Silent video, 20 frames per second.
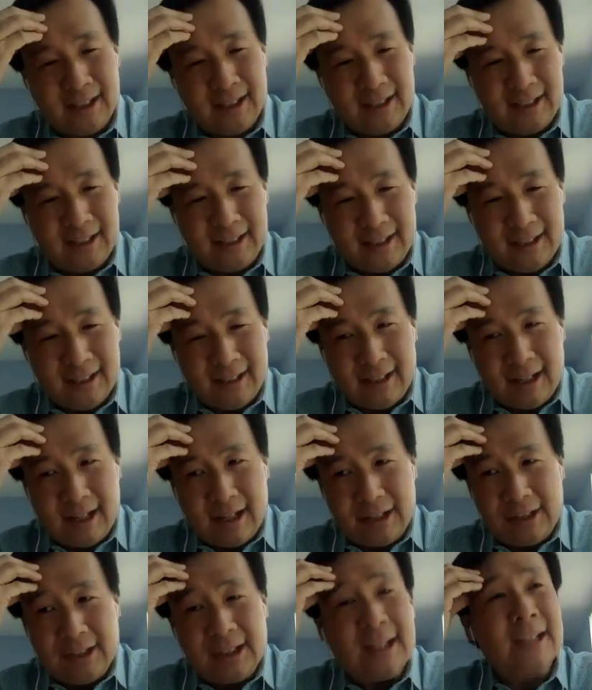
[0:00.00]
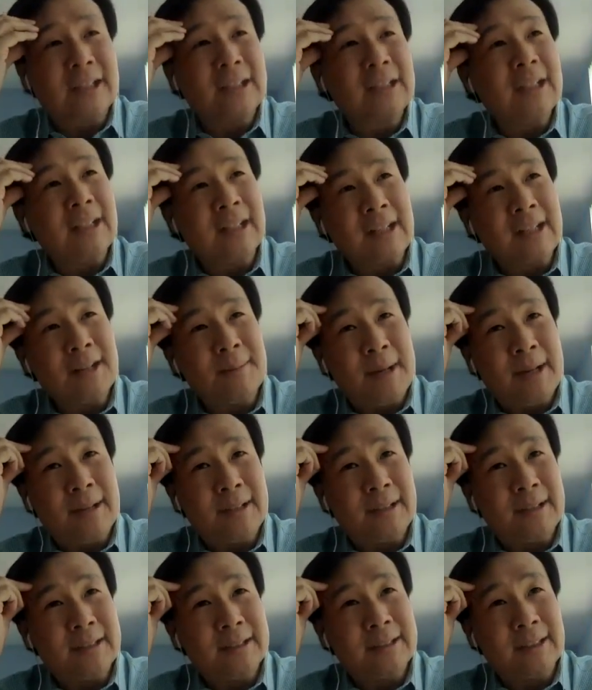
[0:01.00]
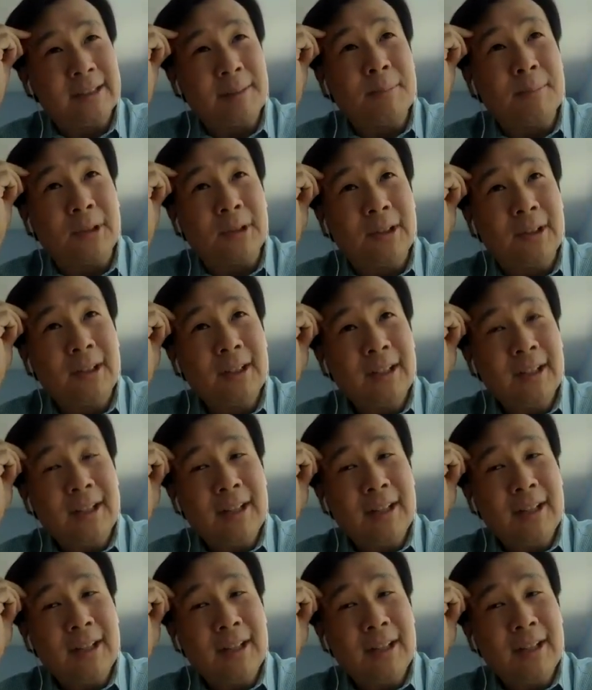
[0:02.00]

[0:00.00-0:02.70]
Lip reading: And I think it had come out in the summer